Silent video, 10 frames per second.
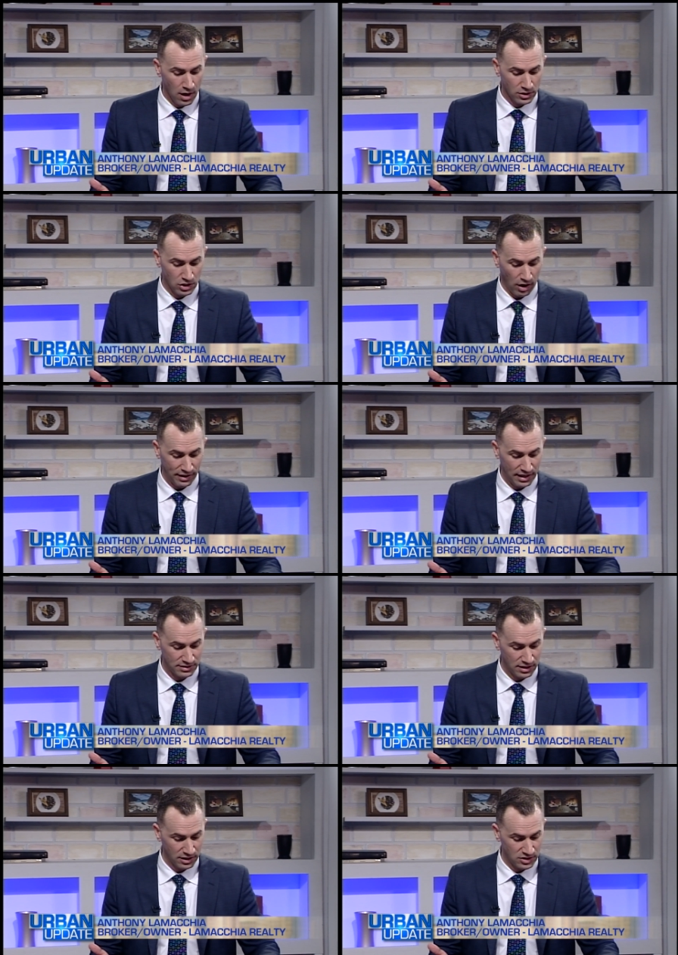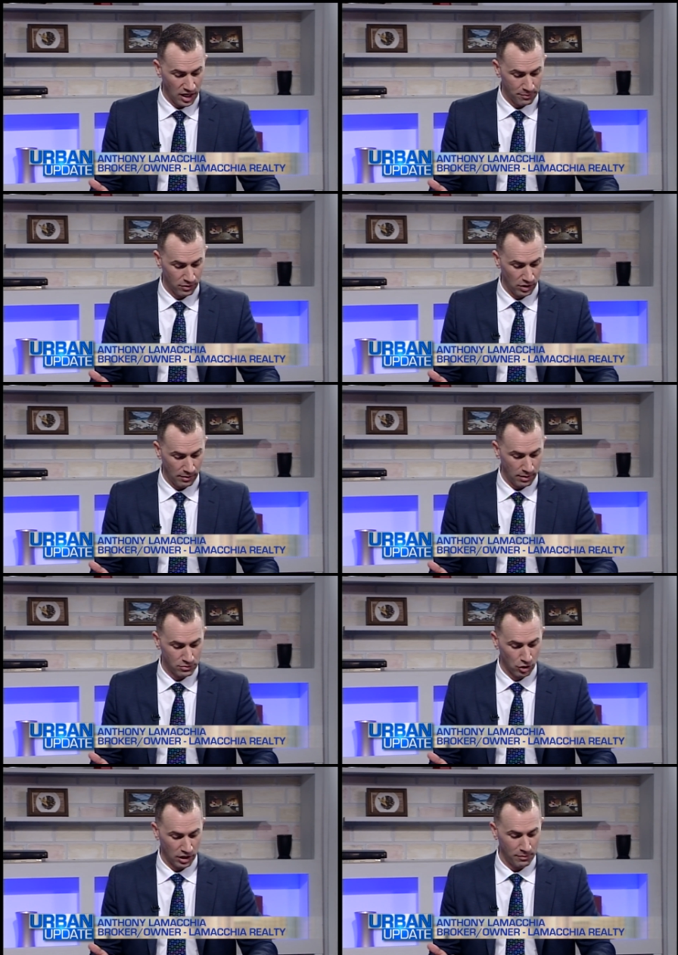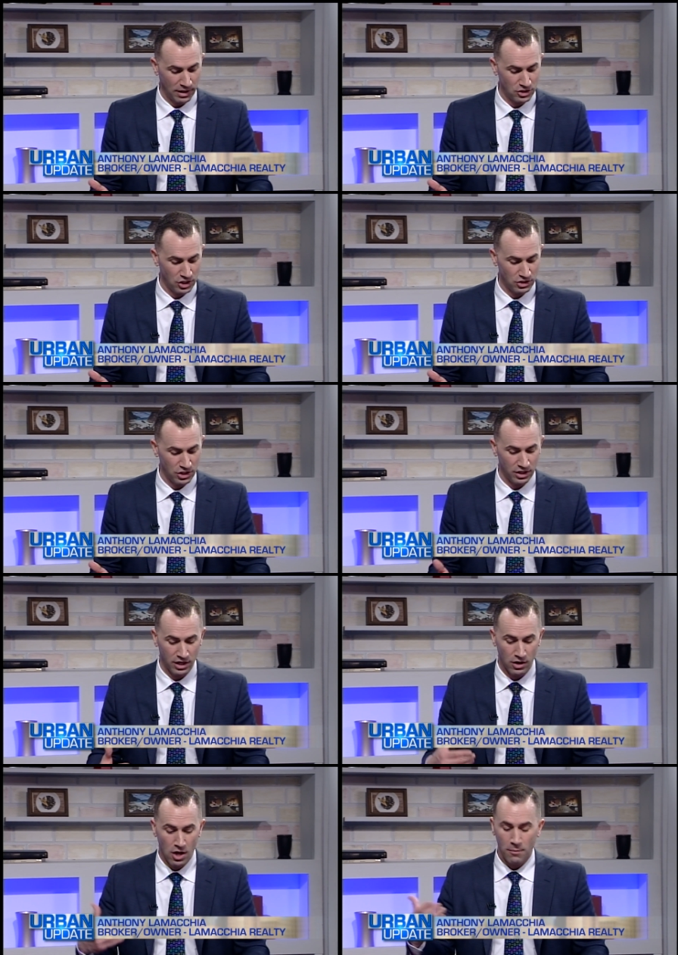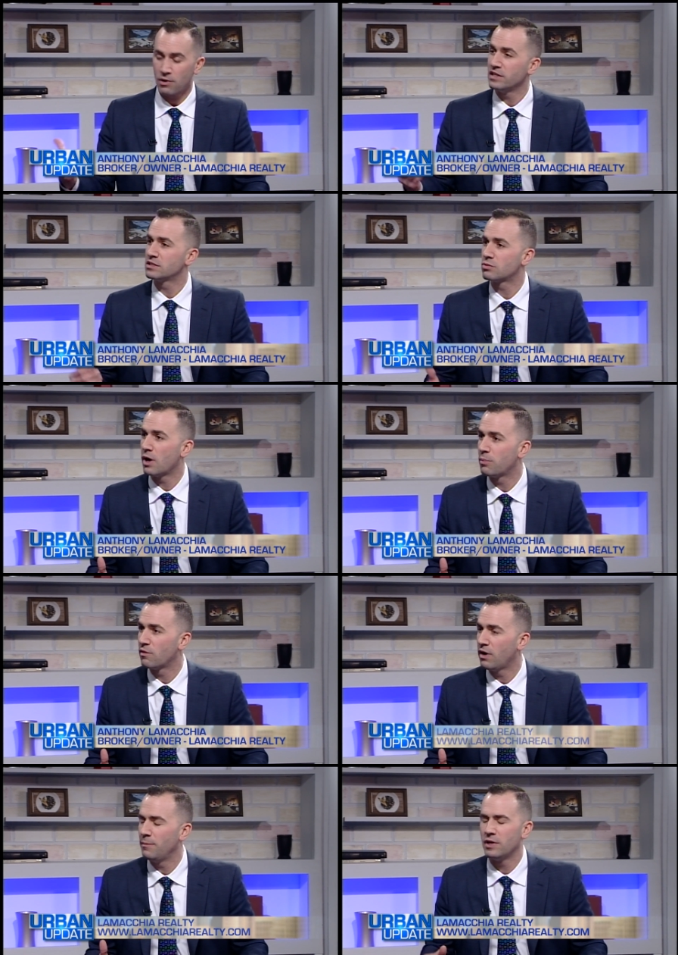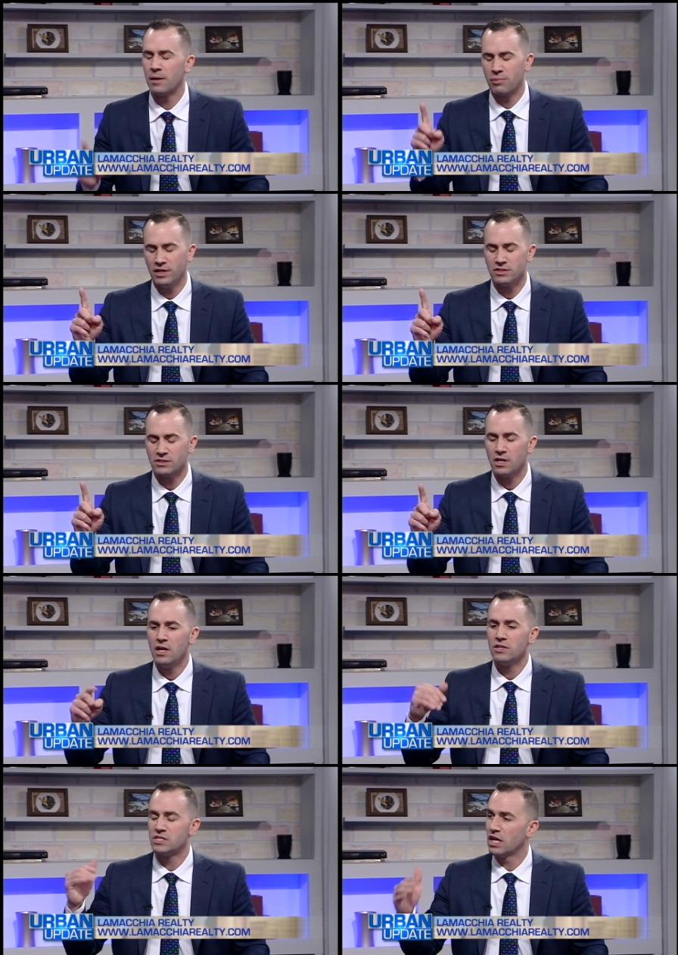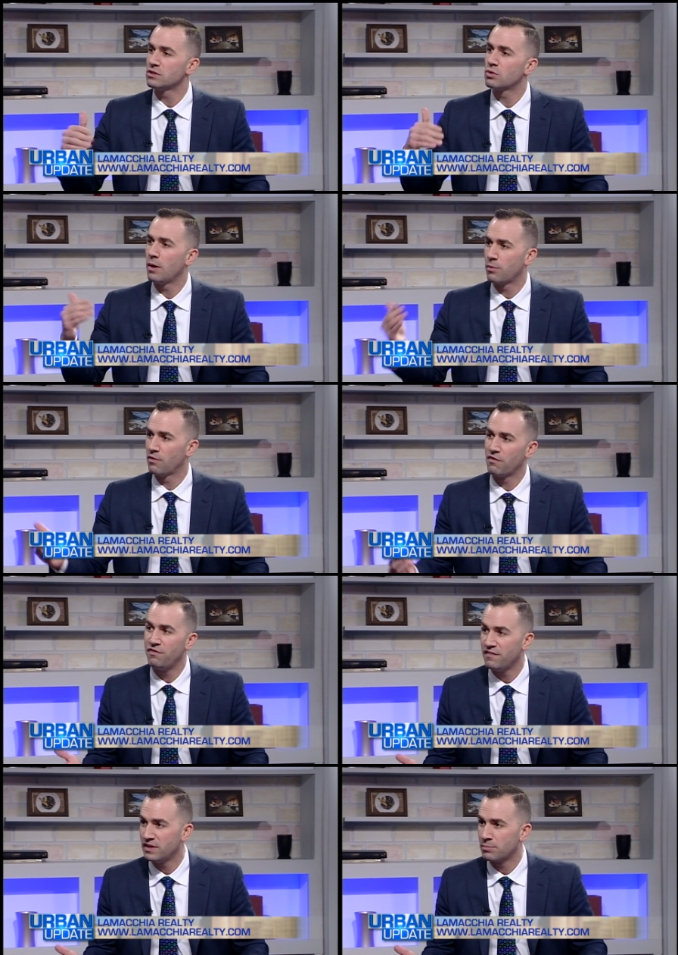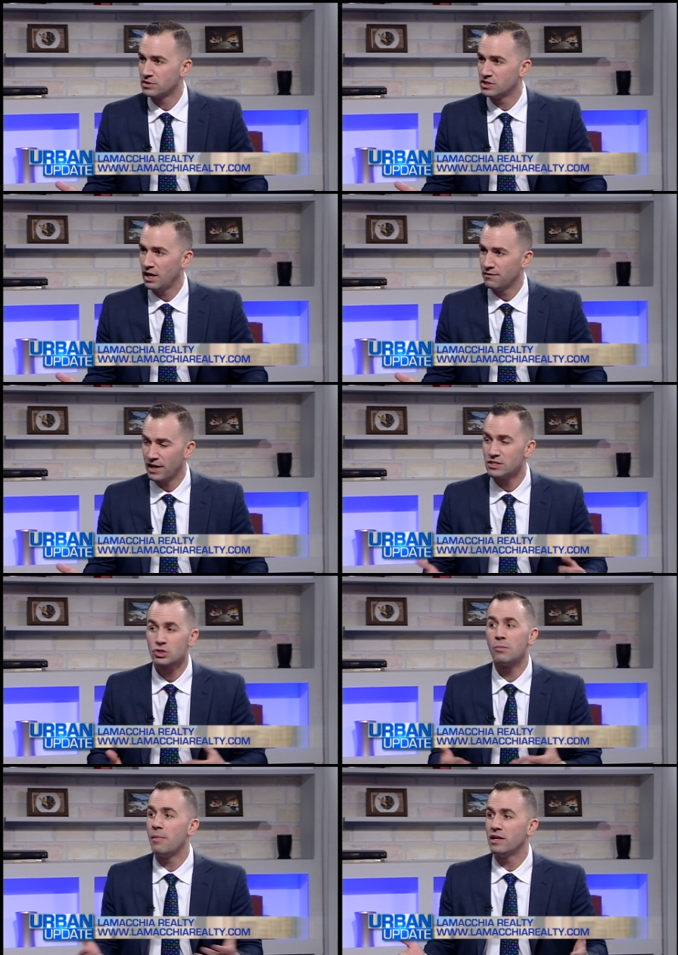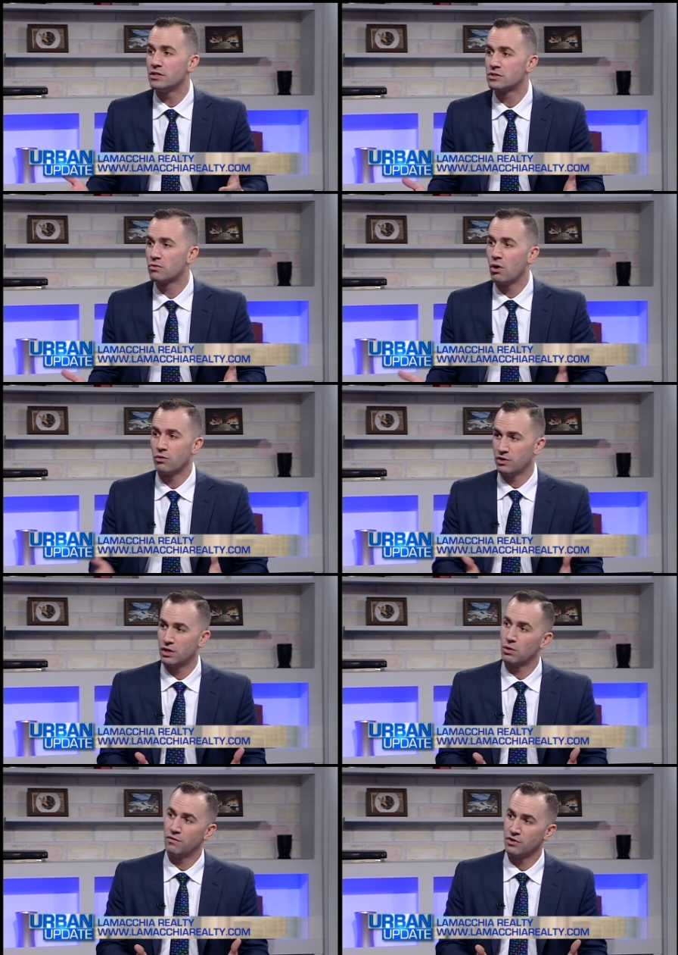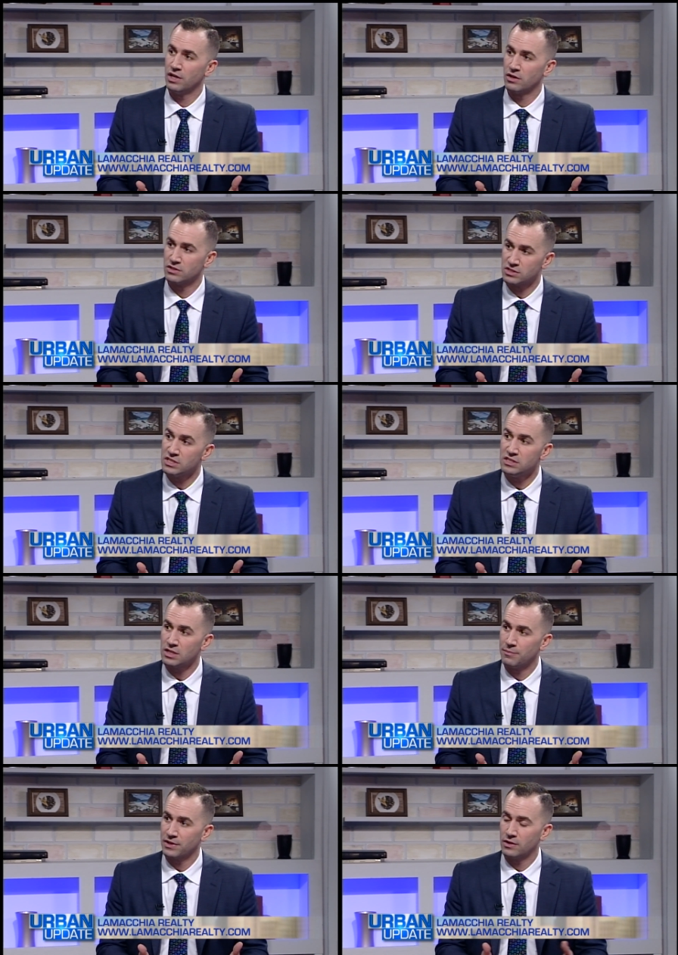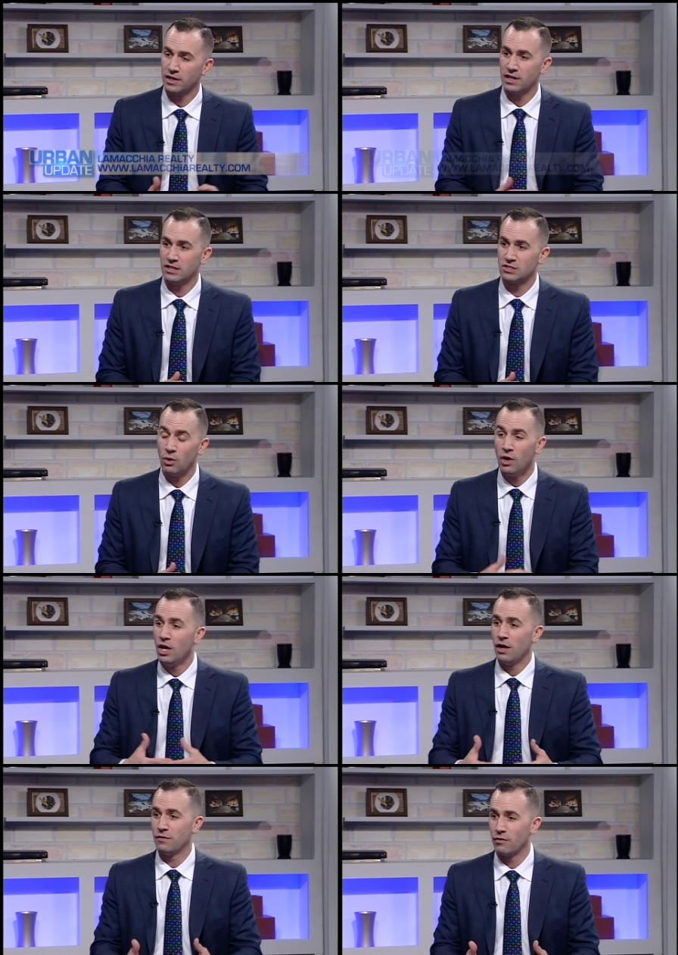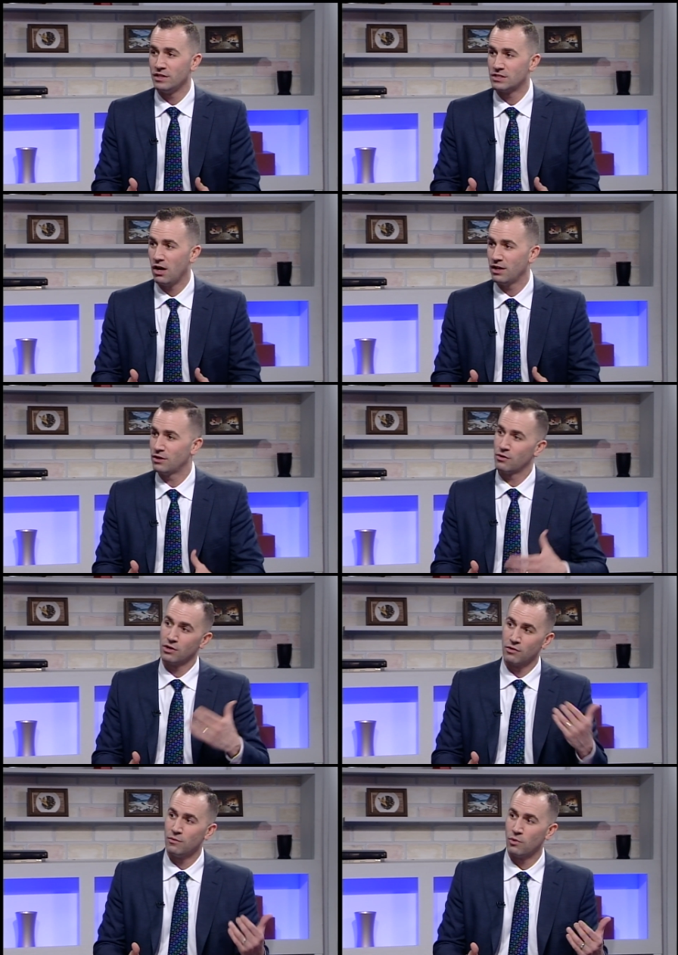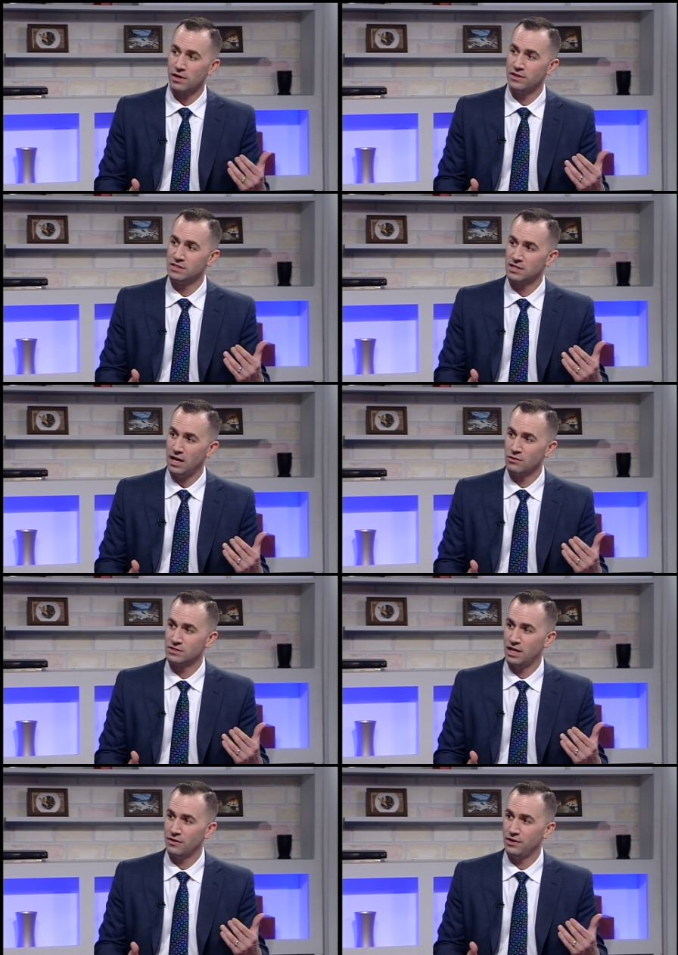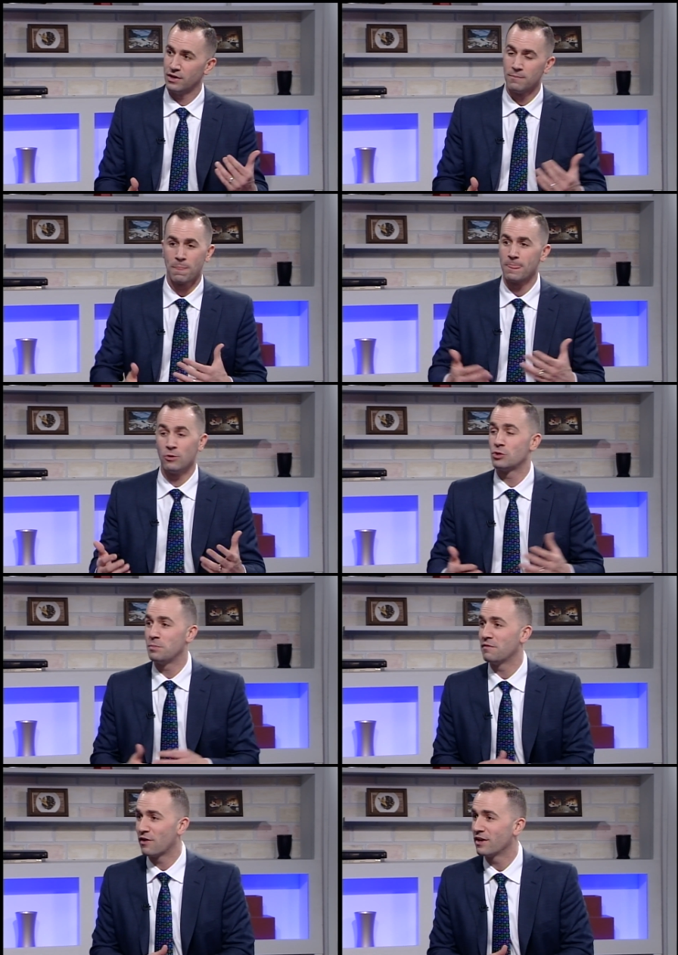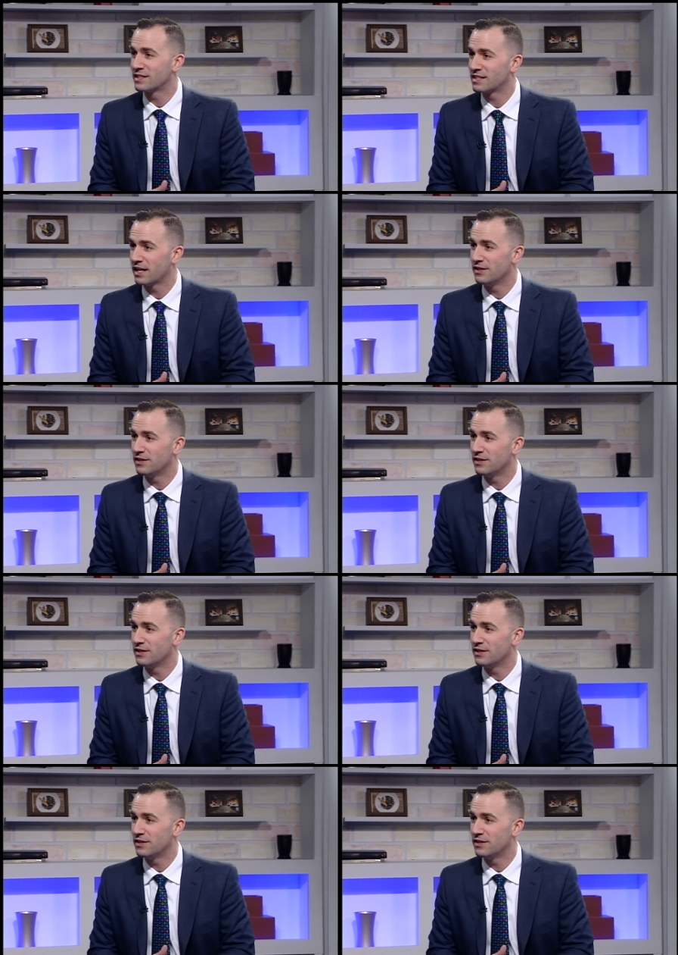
Taunton, as an example, I'm looking at my cheat sheet here, prices were up, I mean, not prices, sales were up over 50%. That's tremendous growth year over year to see something like that. So if you're in Taunton or you're in one of these towns down there, you should be very excited.